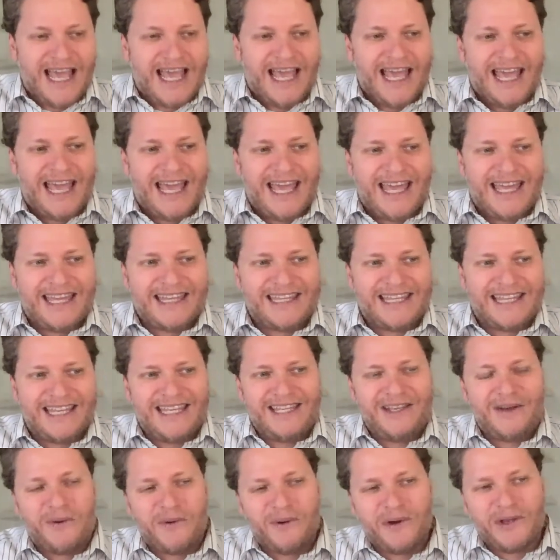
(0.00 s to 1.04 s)
And
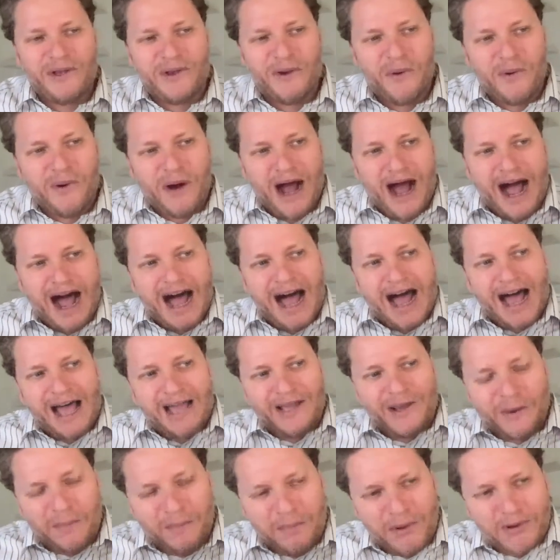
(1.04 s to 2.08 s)
you
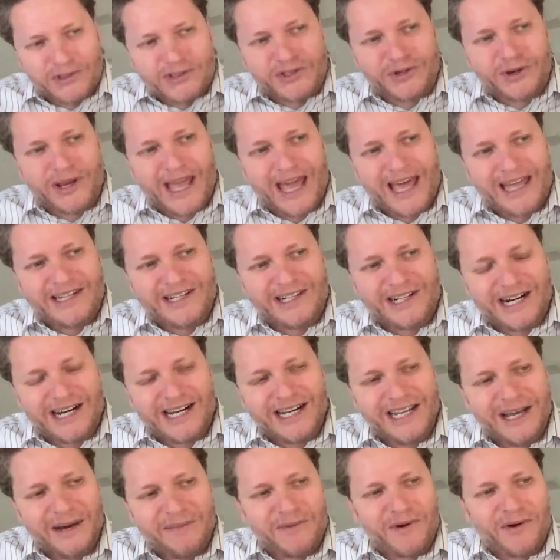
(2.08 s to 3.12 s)
put together a
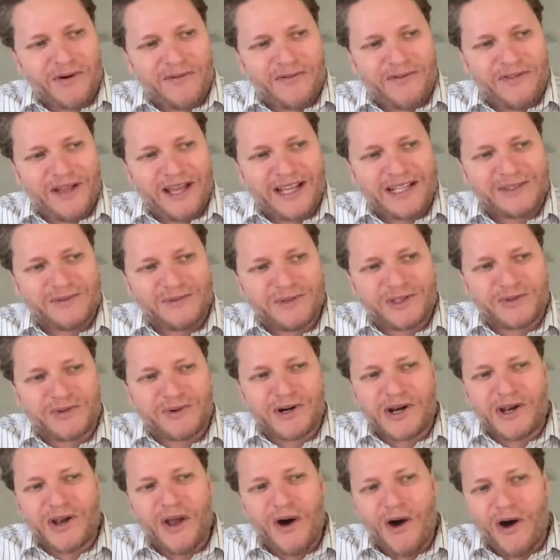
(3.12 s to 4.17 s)
number of things which
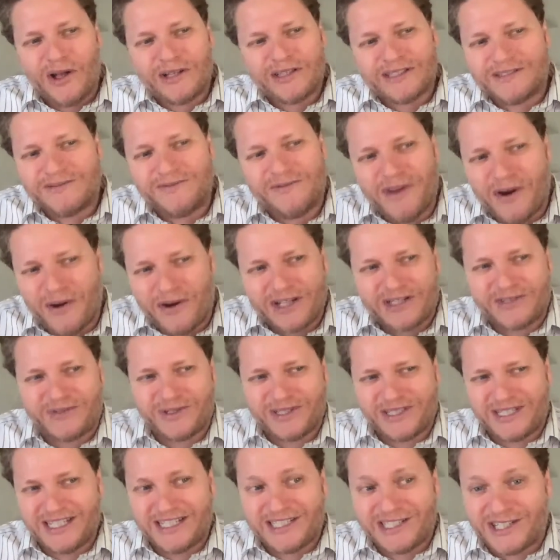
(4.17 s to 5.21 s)
were not very
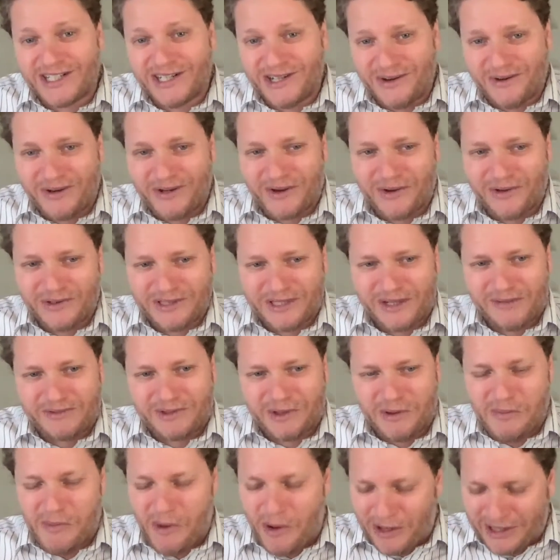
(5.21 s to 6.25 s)
traditional in
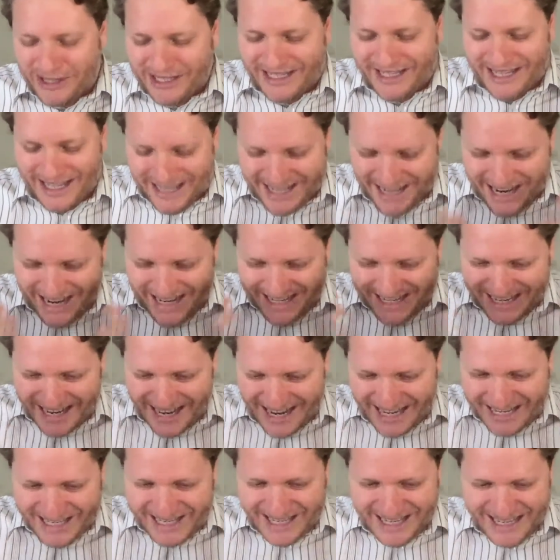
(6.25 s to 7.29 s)
conceptual modeling. And
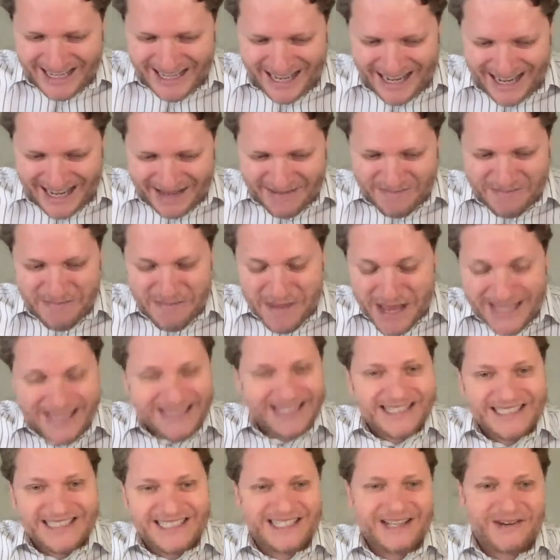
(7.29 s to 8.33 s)
I mean
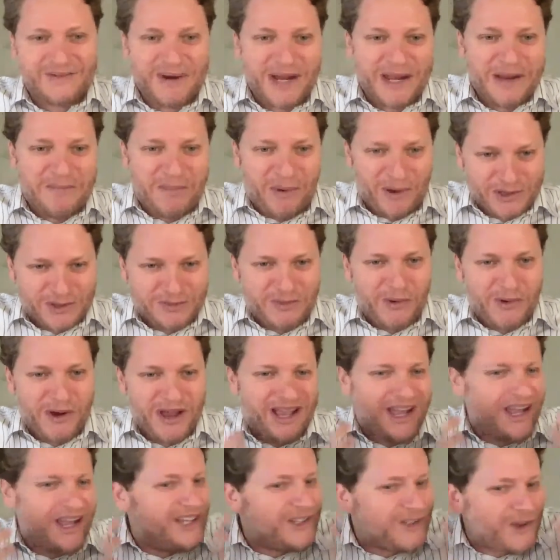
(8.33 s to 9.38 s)
this in a really possible
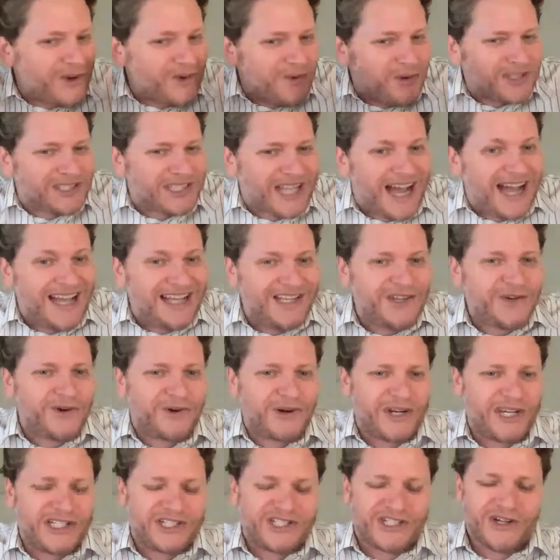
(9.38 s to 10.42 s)
way. I thought it was highly
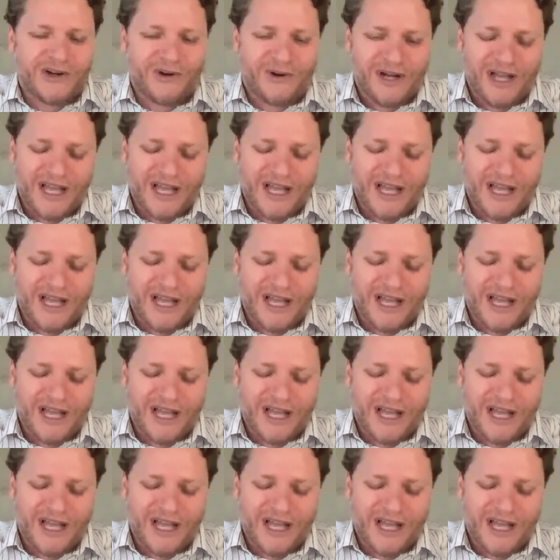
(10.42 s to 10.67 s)
original.